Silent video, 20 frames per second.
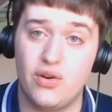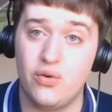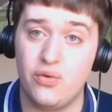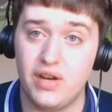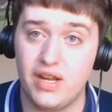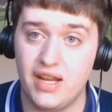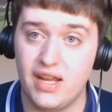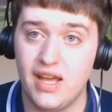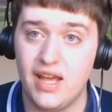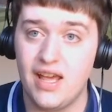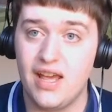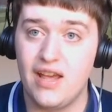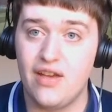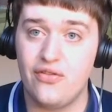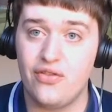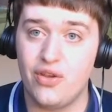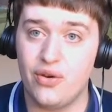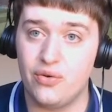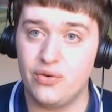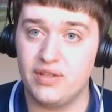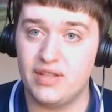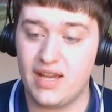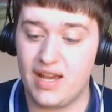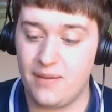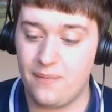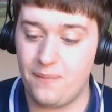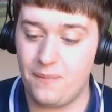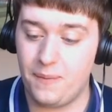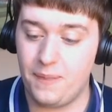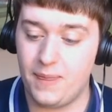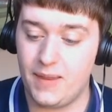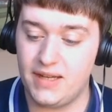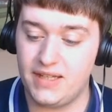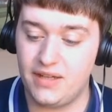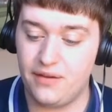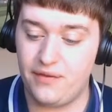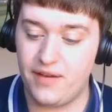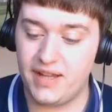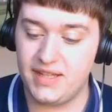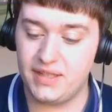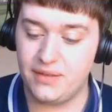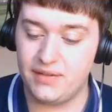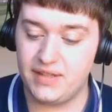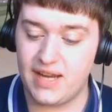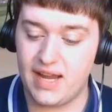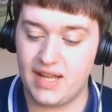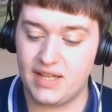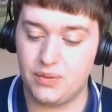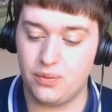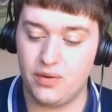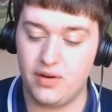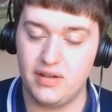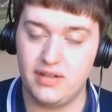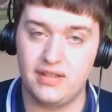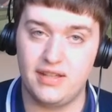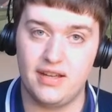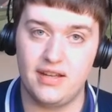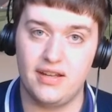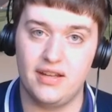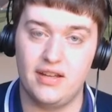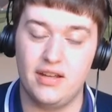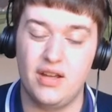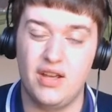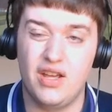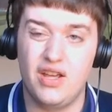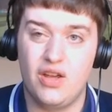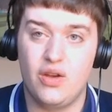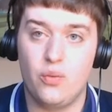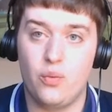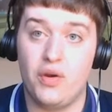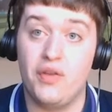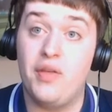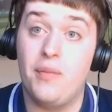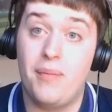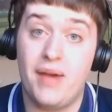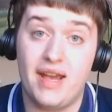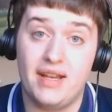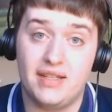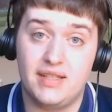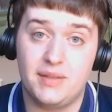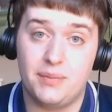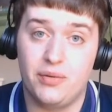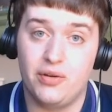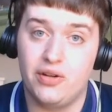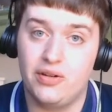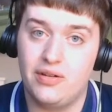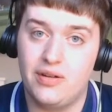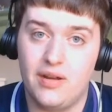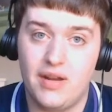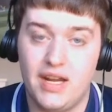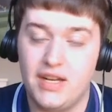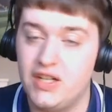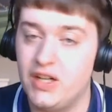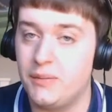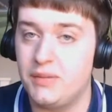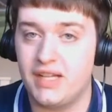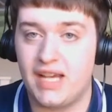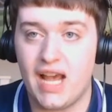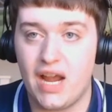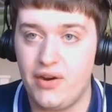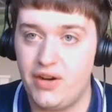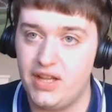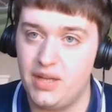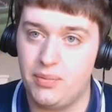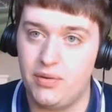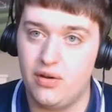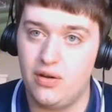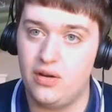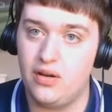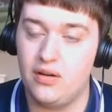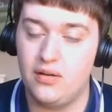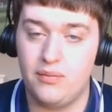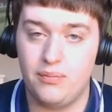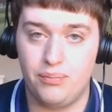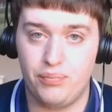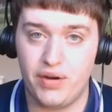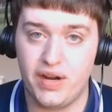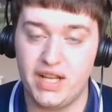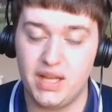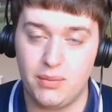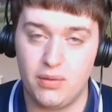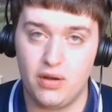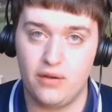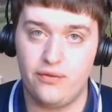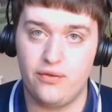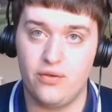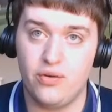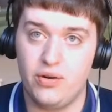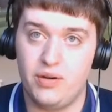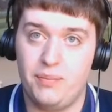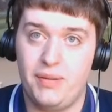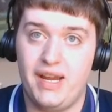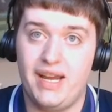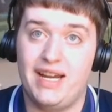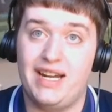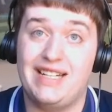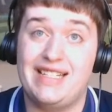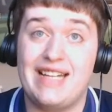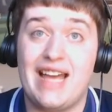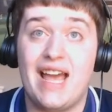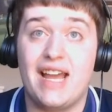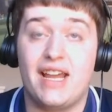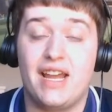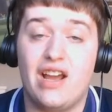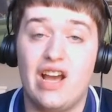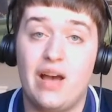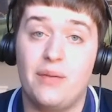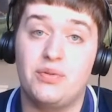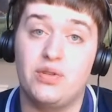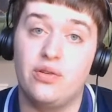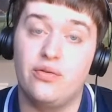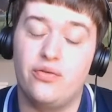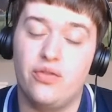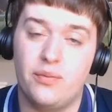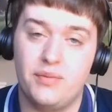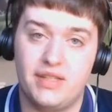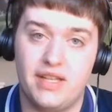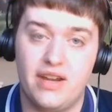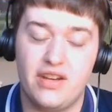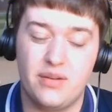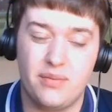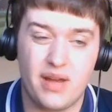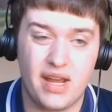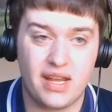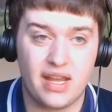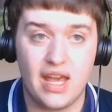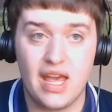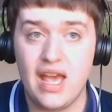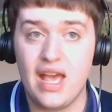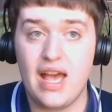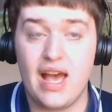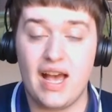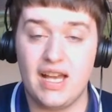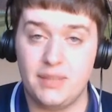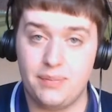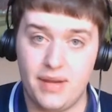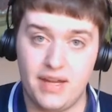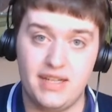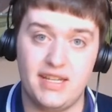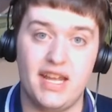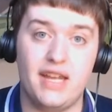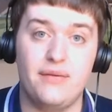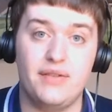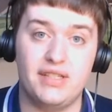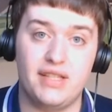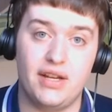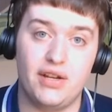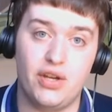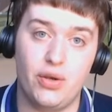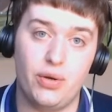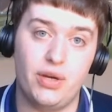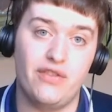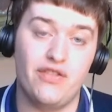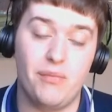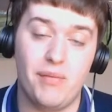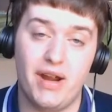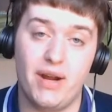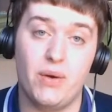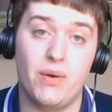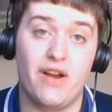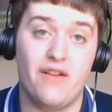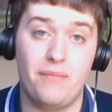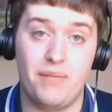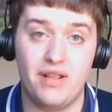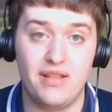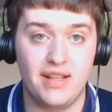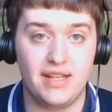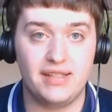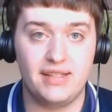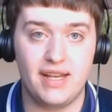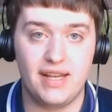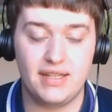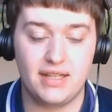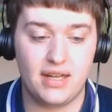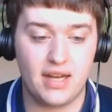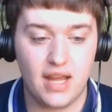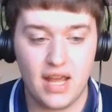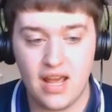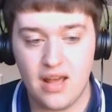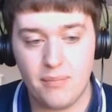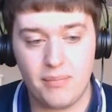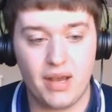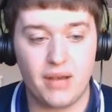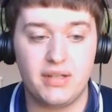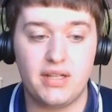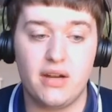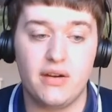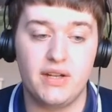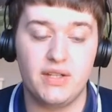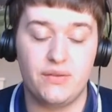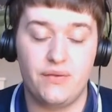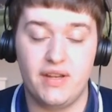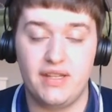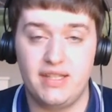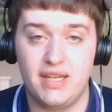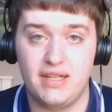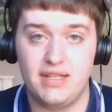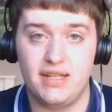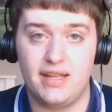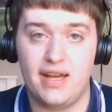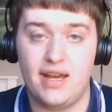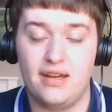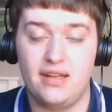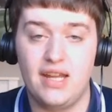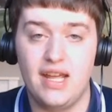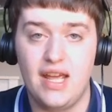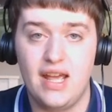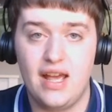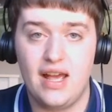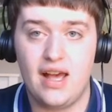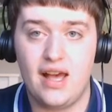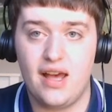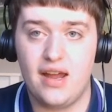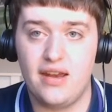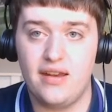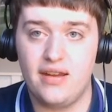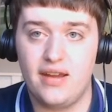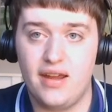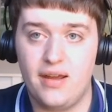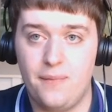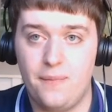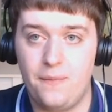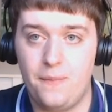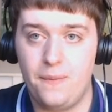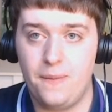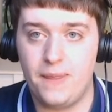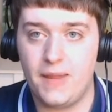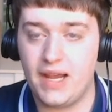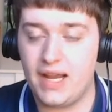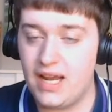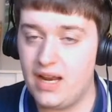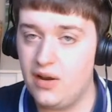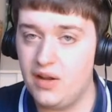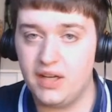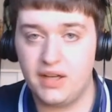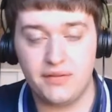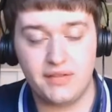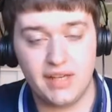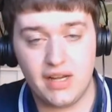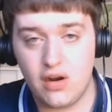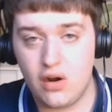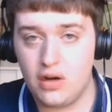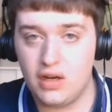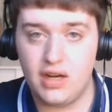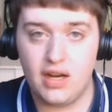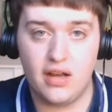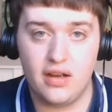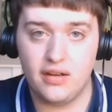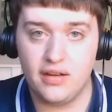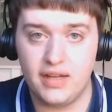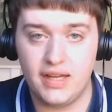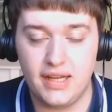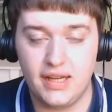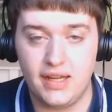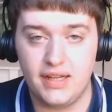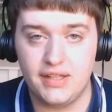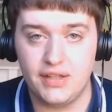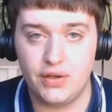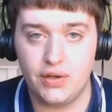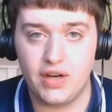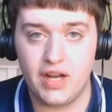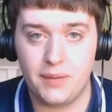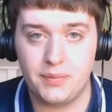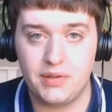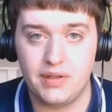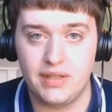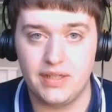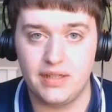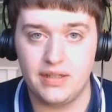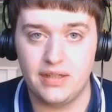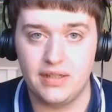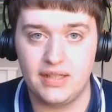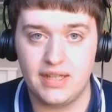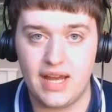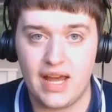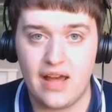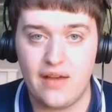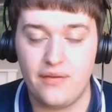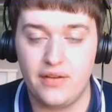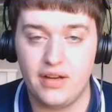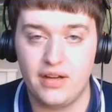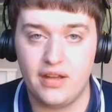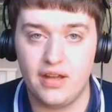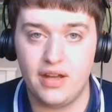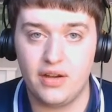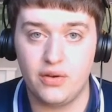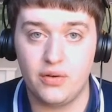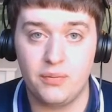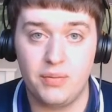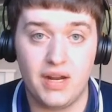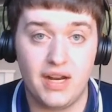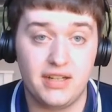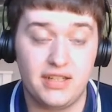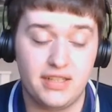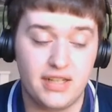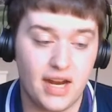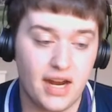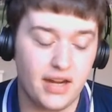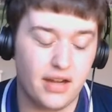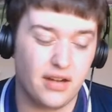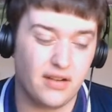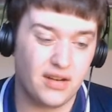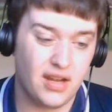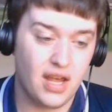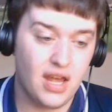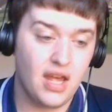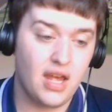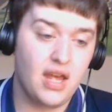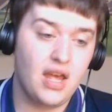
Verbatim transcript: Bastoni, those um, defensive stats weren't the weren't the best. But in terms of carrying the ball, bringing the ball forward, being an attacking option from centre-back, as Ben Davis and Cody Romero have been this season, Pau Torres fits into that. And um, again, like I've said all along, he, he's a good option to, to have and a, a good player to target.